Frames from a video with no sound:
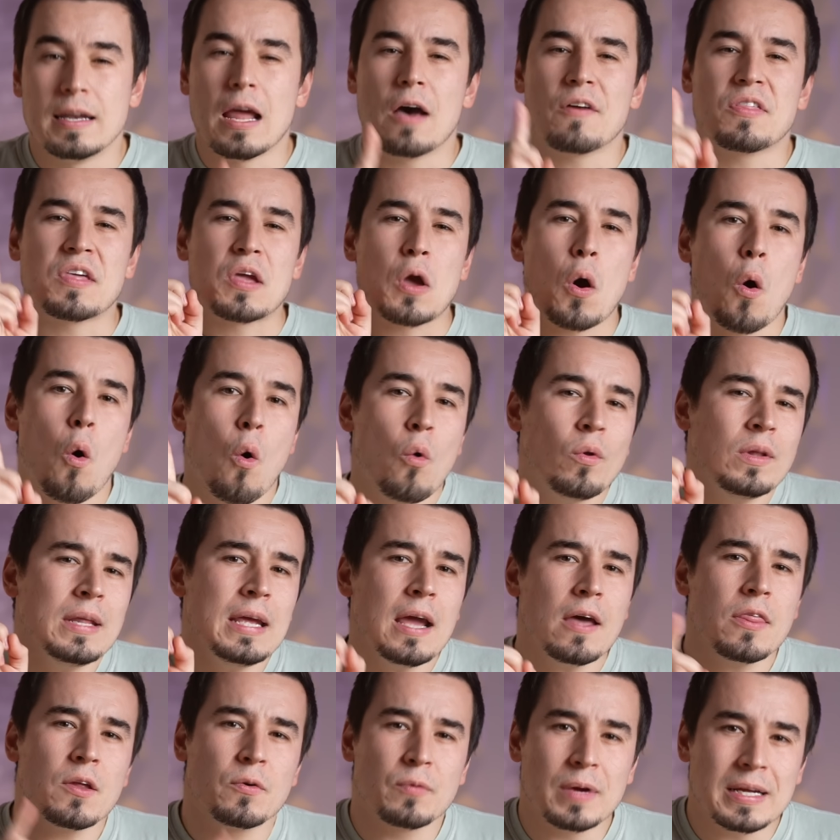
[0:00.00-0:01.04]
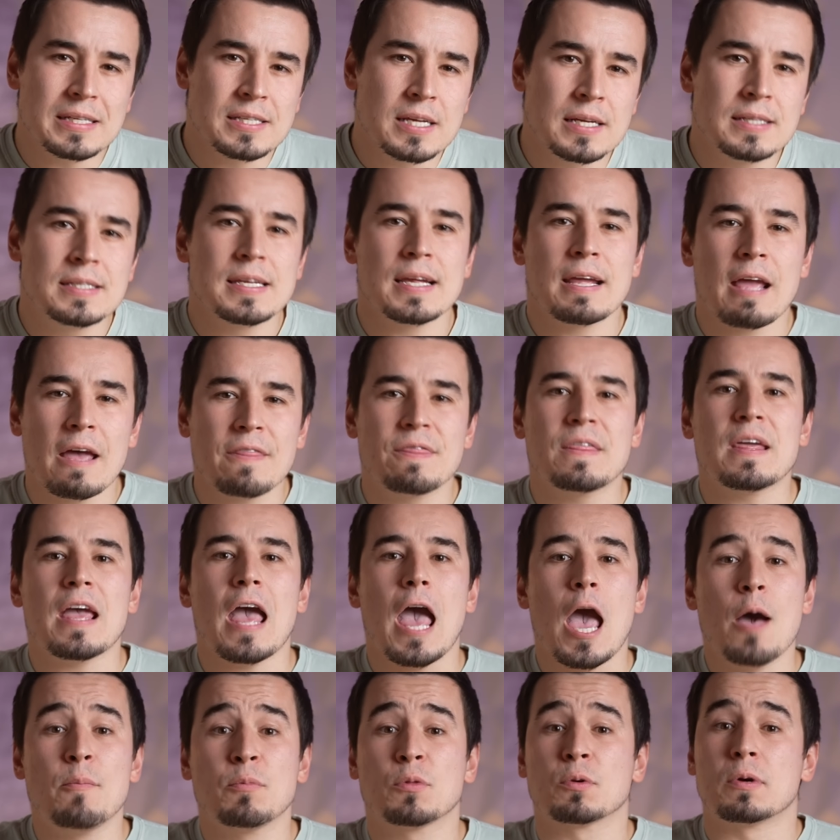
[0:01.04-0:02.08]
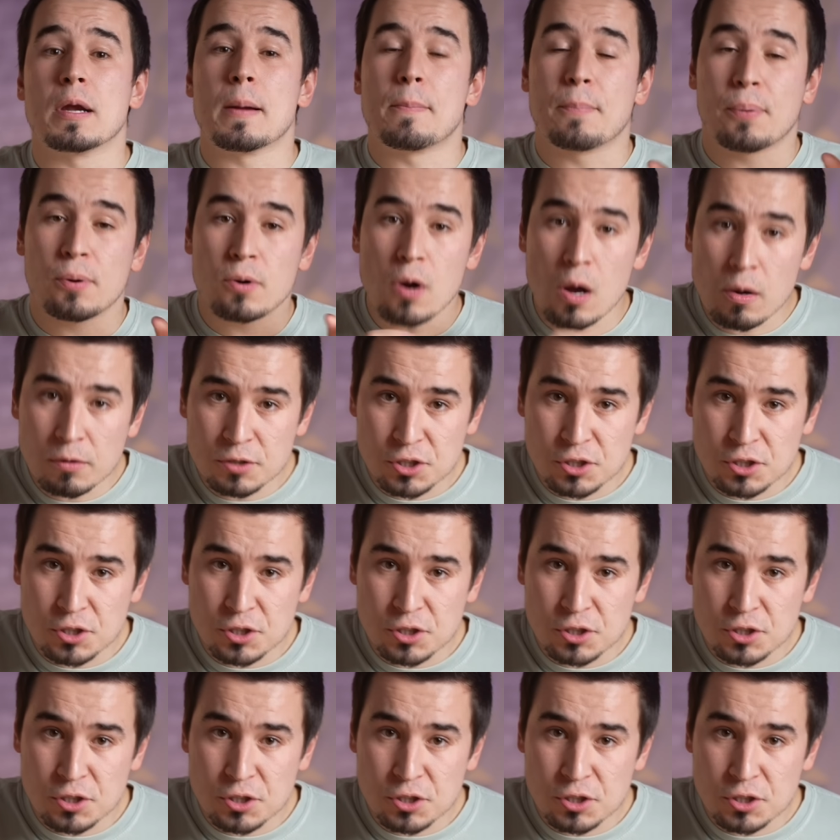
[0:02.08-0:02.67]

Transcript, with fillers: Now, the only other reason to get the M3 Pro